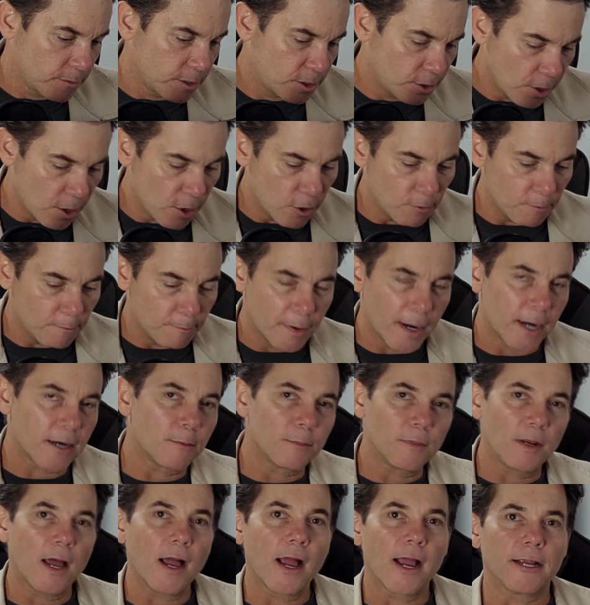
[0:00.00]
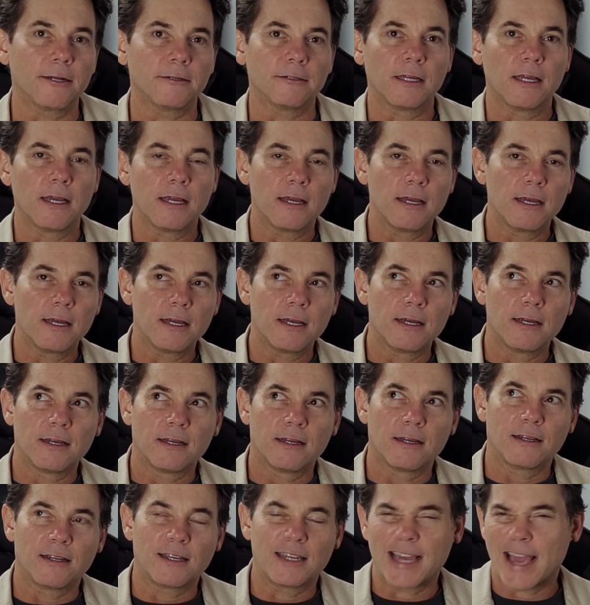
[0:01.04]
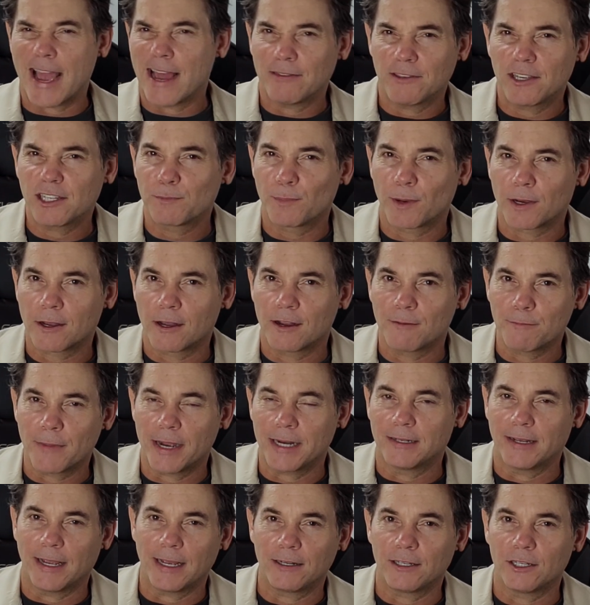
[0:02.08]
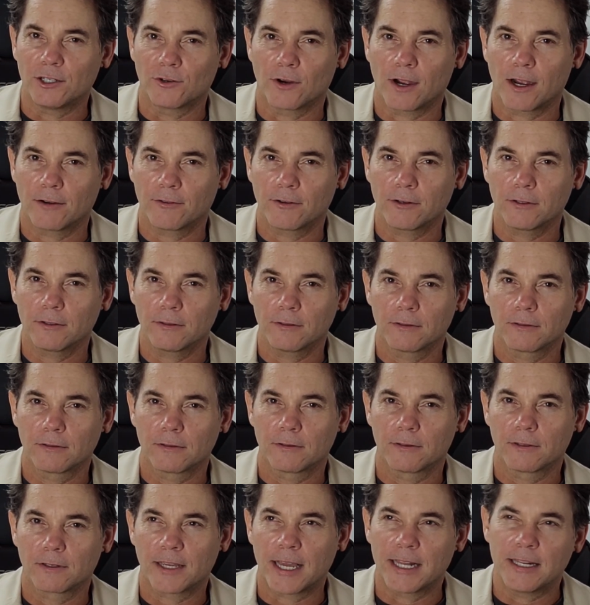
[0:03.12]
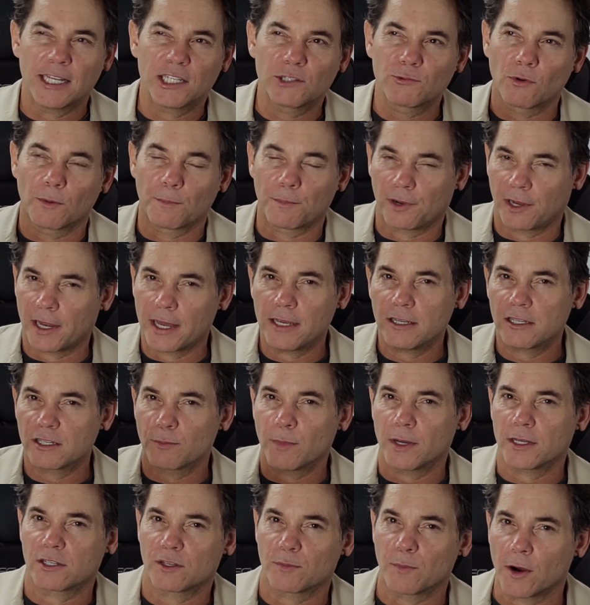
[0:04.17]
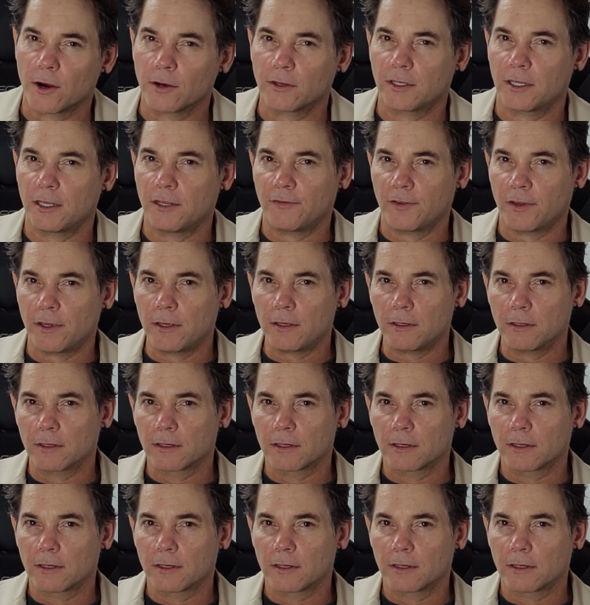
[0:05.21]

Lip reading: So, bottom line, can this become my daily driver? Can this replace my smart TV?